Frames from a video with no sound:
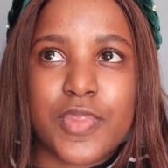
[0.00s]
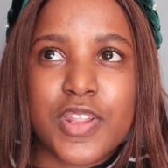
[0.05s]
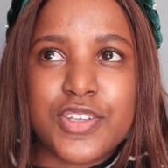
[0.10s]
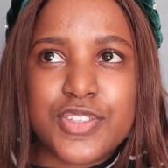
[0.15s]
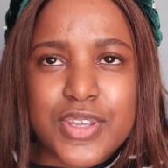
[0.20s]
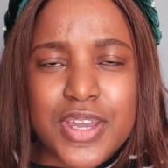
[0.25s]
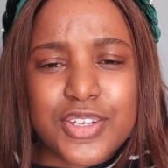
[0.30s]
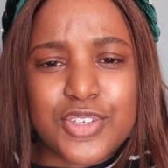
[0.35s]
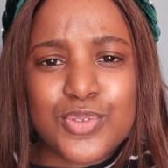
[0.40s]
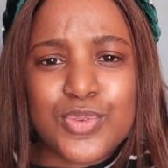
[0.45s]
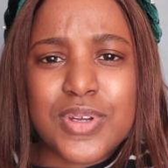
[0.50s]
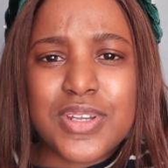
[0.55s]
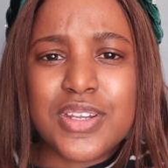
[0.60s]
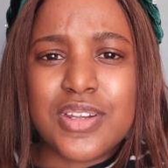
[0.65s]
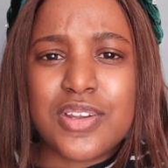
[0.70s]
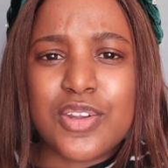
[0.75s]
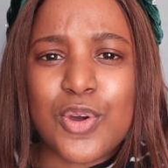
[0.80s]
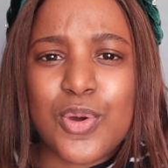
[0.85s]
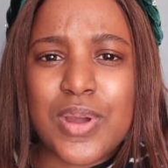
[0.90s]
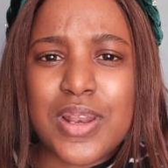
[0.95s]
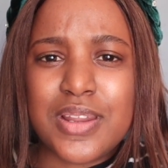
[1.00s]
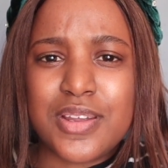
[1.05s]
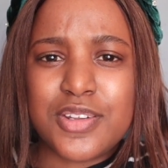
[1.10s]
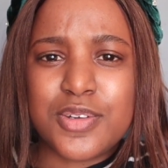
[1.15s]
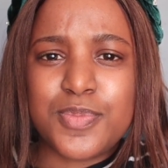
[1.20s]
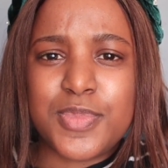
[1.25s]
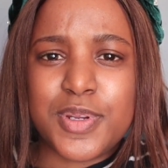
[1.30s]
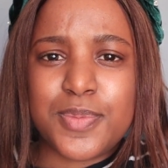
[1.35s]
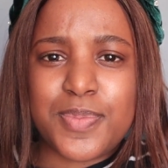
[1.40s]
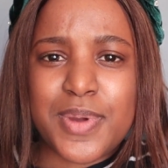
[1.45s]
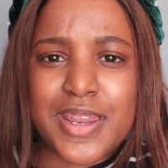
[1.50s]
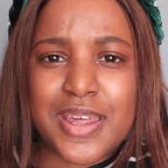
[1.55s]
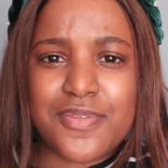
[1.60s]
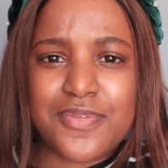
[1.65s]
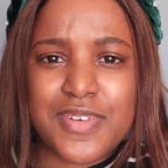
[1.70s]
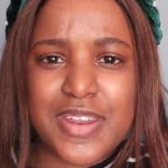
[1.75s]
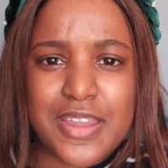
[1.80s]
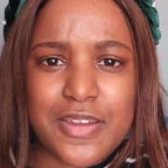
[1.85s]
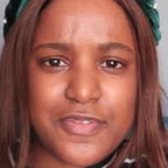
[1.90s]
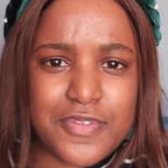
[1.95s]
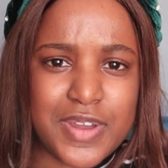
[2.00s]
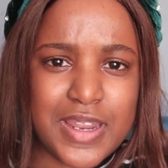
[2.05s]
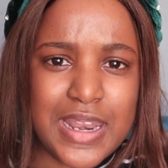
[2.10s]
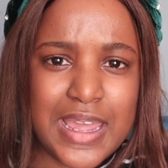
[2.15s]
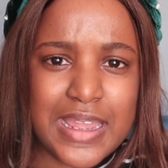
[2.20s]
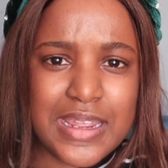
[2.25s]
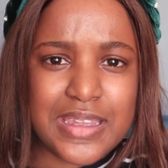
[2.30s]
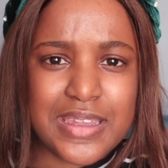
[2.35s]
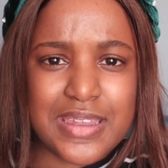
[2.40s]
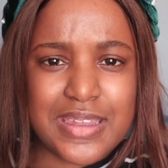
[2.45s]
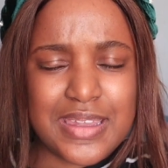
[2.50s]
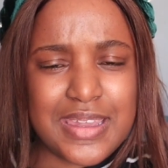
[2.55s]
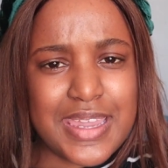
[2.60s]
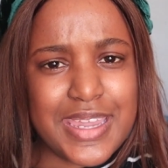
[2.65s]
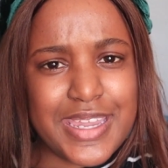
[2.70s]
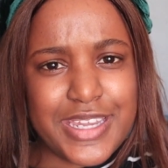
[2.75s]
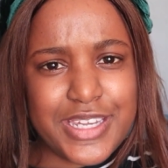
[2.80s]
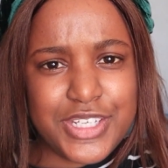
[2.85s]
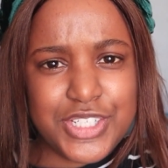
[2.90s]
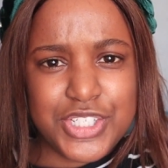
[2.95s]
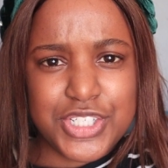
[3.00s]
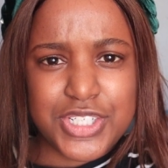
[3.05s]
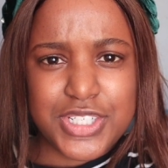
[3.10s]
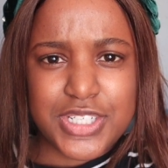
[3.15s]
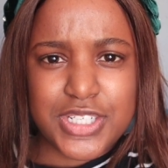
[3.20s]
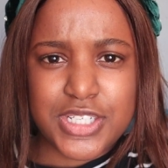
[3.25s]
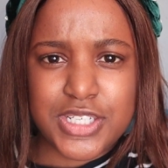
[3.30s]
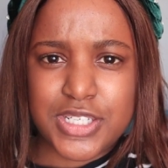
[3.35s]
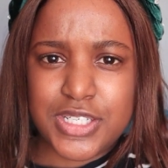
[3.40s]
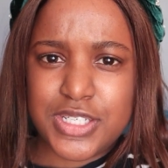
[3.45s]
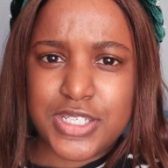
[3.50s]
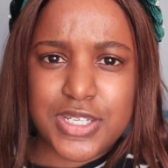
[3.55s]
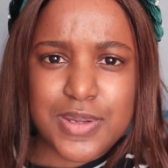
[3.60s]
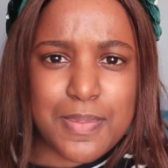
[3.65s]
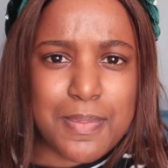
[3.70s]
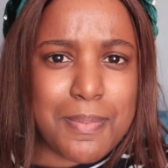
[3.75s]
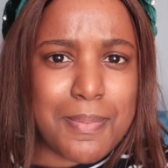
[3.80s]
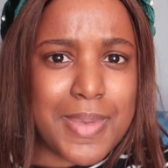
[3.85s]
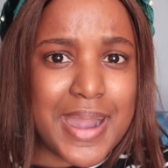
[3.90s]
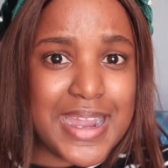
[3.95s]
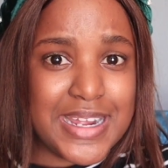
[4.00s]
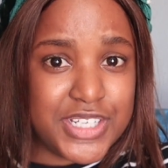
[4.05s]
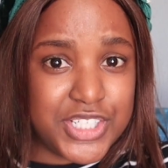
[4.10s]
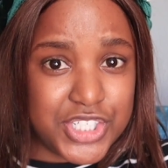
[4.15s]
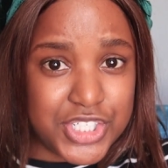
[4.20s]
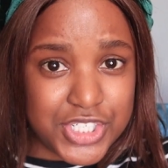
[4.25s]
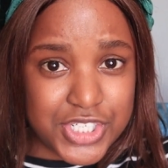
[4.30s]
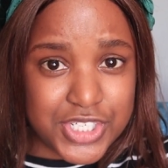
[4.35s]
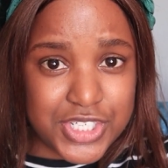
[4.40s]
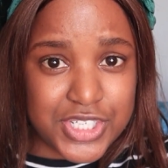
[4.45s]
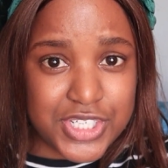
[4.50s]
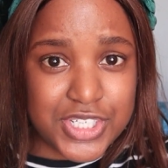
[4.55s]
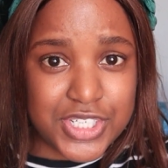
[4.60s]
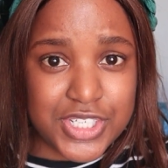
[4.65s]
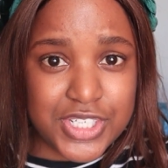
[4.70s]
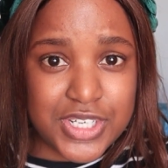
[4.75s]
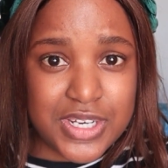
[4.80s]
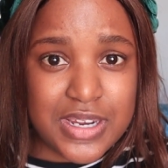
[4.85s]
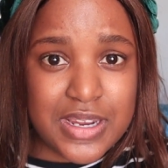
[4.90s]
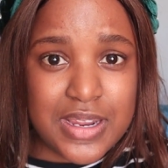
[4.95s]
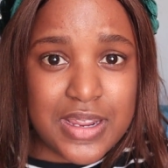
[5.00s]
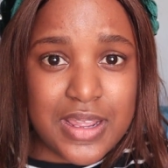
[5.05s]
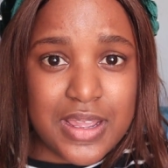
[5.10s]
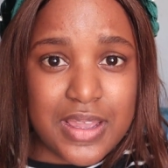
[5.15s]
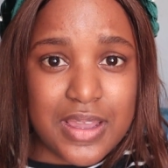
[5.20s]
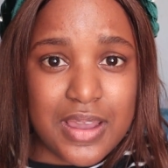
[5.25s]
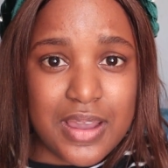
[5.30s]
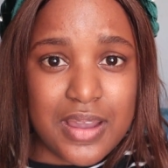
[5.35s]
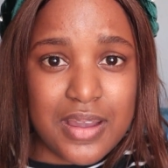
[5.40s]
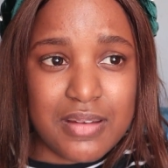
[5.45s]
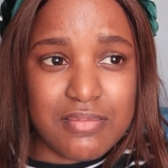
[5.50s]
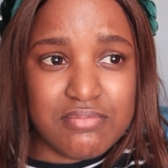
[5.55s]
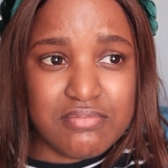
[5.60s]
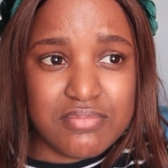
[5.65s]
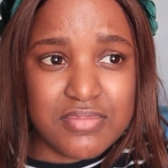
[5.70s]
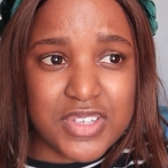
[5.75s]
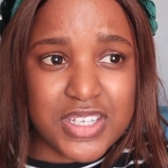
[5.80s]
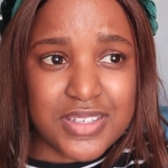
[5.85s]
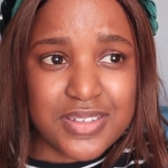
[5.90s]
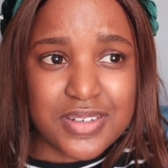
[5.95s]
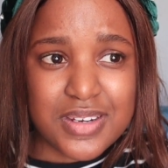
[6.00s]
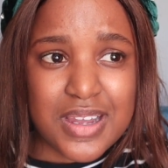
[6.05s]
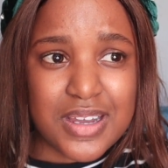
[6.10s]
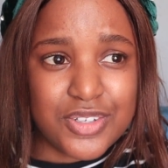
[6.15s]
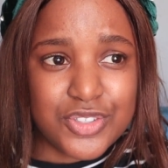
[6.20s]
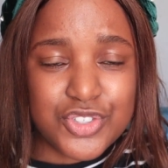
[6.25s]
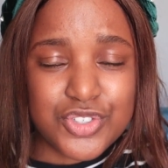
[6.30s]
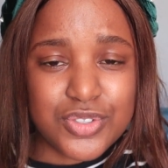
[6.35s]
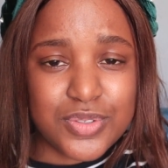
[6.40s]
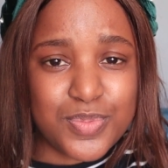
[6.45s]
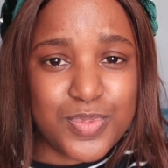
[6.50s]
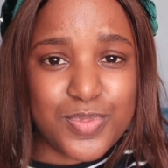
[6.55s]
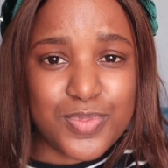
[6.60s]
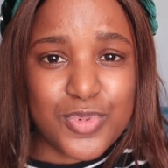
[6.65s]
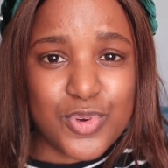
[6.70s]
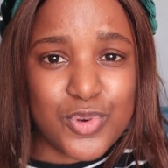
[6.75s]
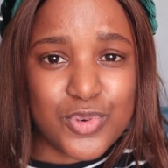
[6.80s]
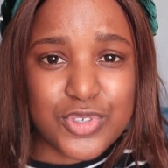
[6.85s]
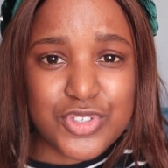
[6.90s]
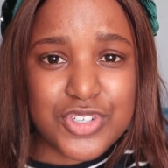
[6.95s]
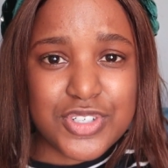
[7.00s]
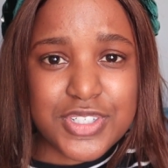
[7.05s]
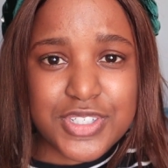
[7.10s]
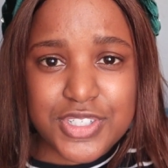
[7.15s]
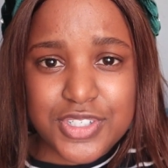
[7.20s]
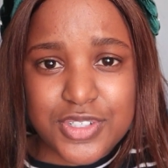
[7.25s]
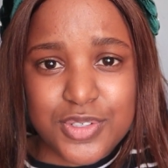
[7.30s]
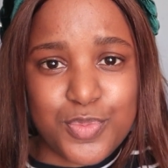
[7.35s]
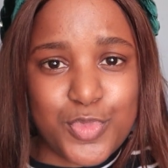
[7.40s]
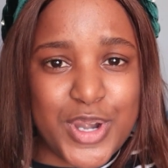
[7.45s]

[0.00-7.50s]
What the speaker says: So I do know a little bit, but I've never like engaged much in cultural or traditional